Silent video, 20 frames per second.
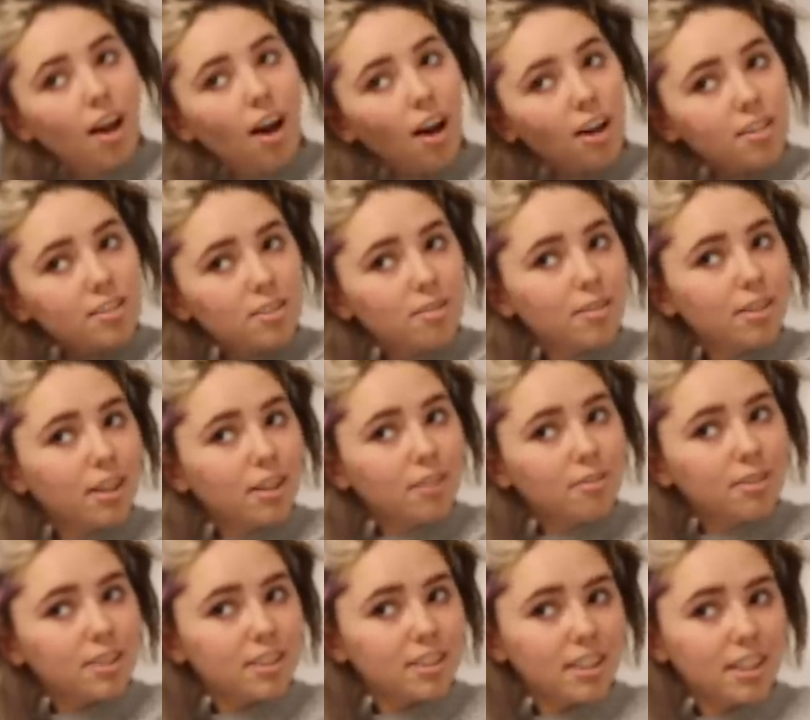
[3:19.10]
Also, another
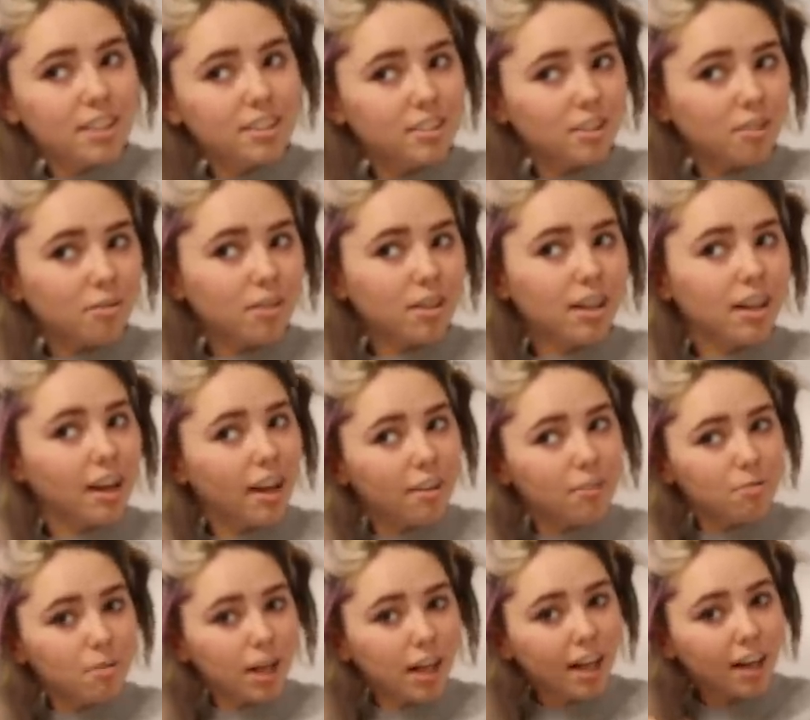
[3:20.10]
reason I don't want to
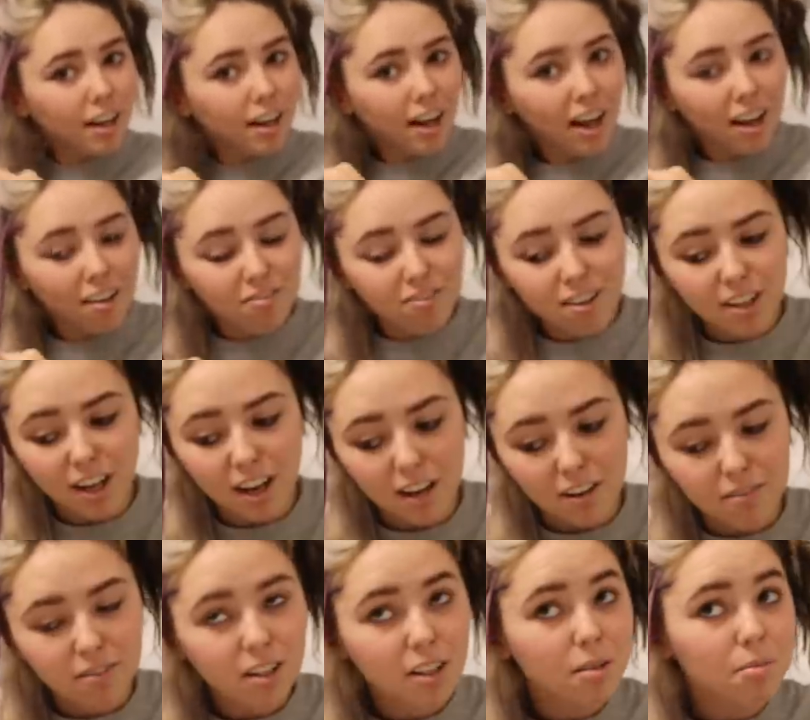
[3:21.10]
have my hair half and
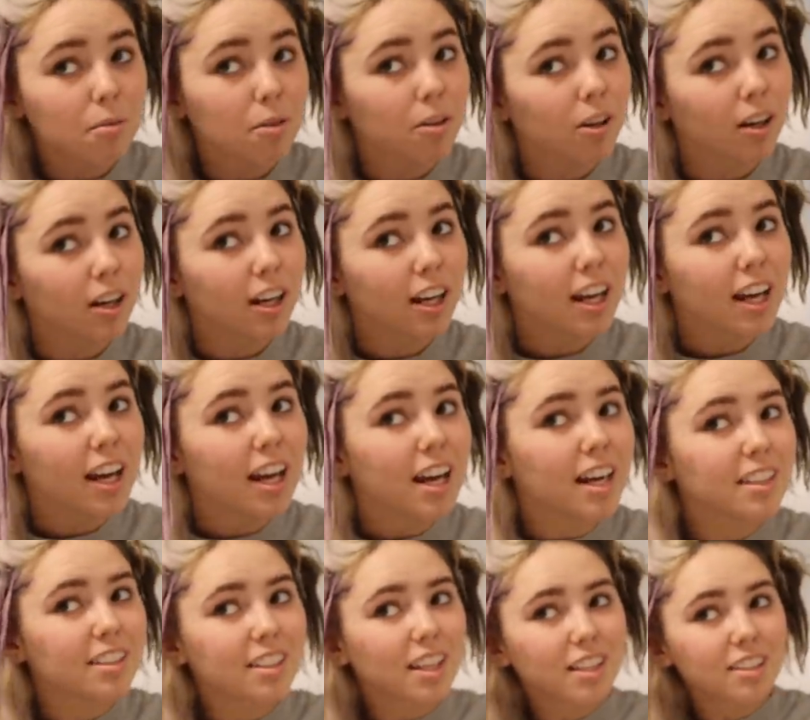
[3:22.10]
half anymore
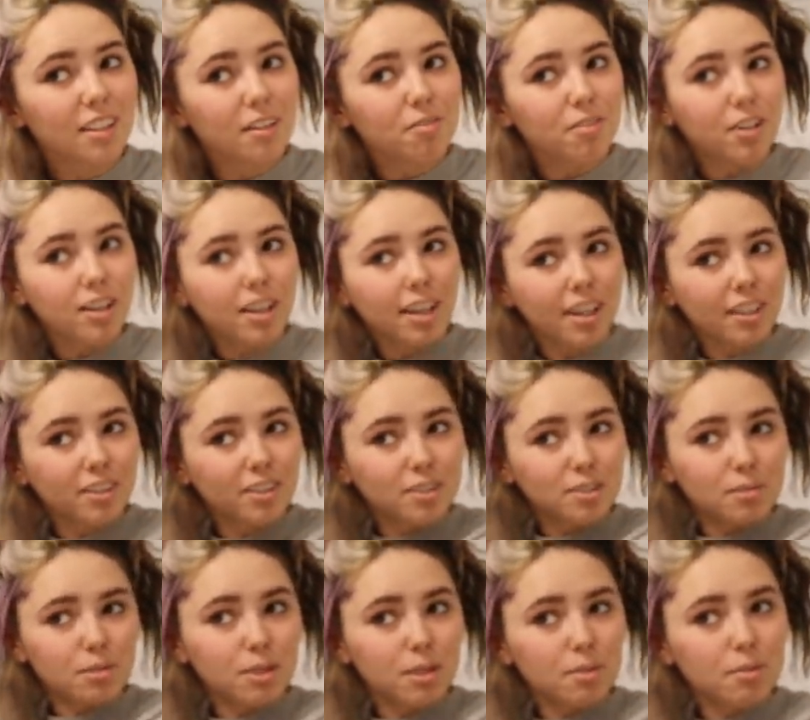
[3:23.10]
is because I feel like it
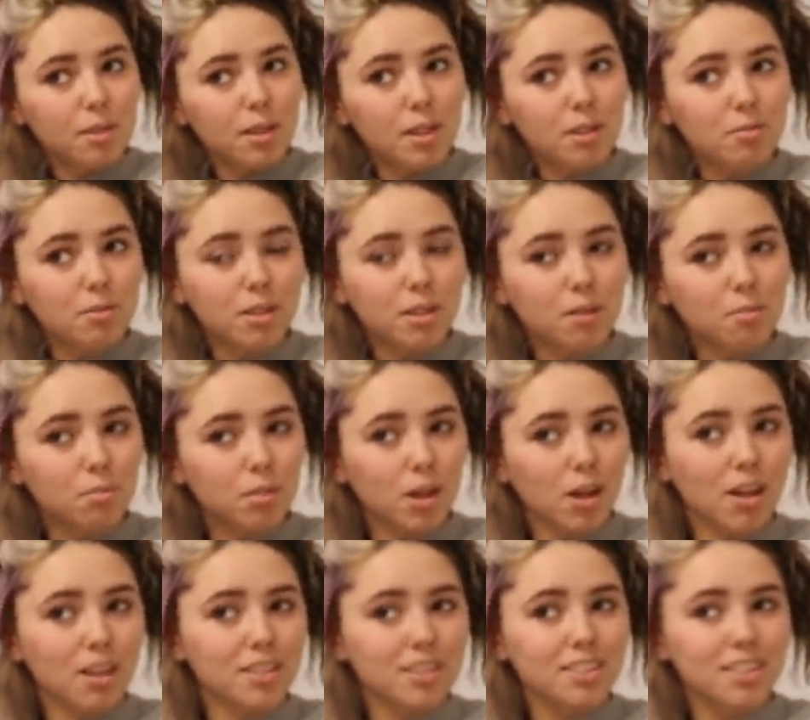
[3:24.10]
looks really weird when the
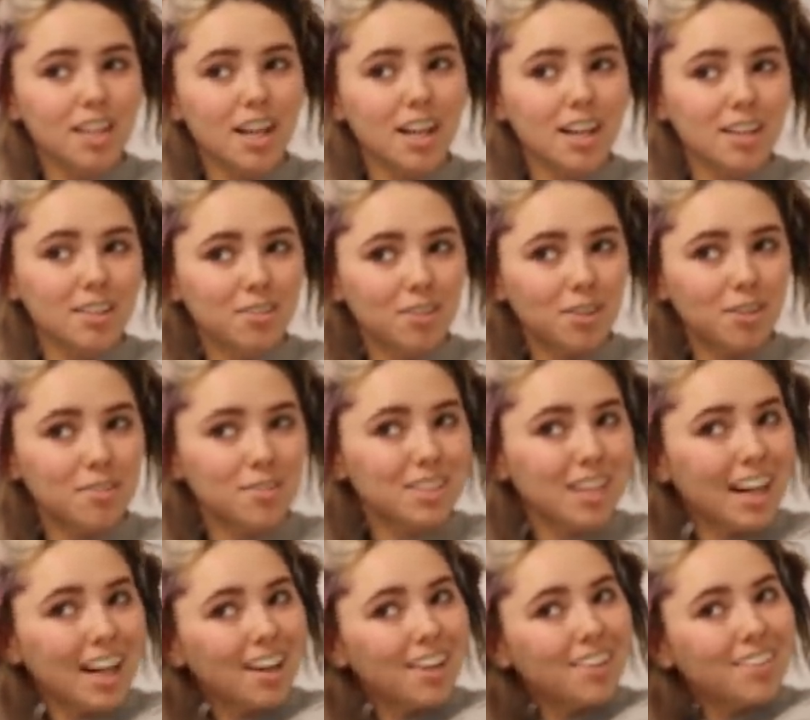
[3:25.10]
blonde side grows
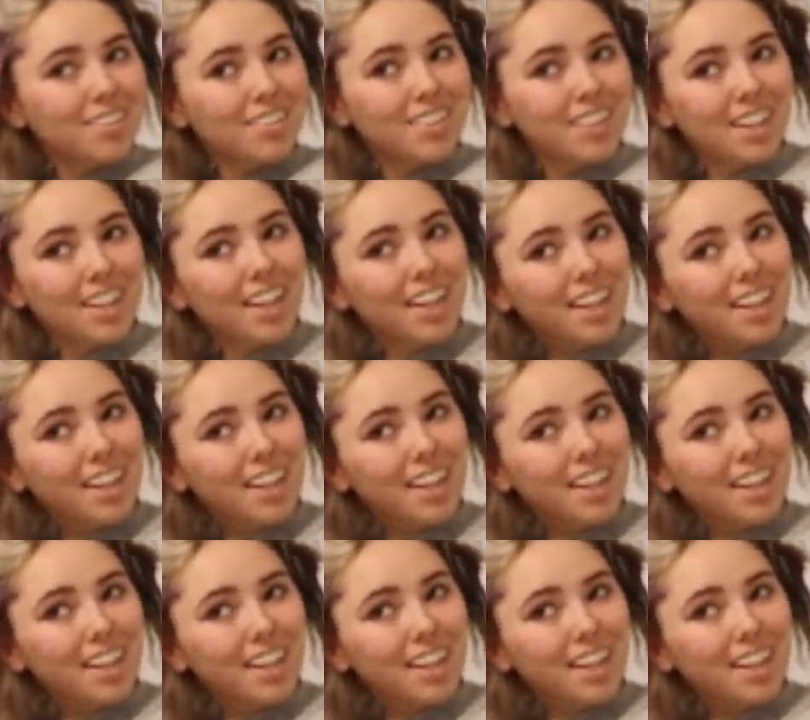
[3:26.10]
out,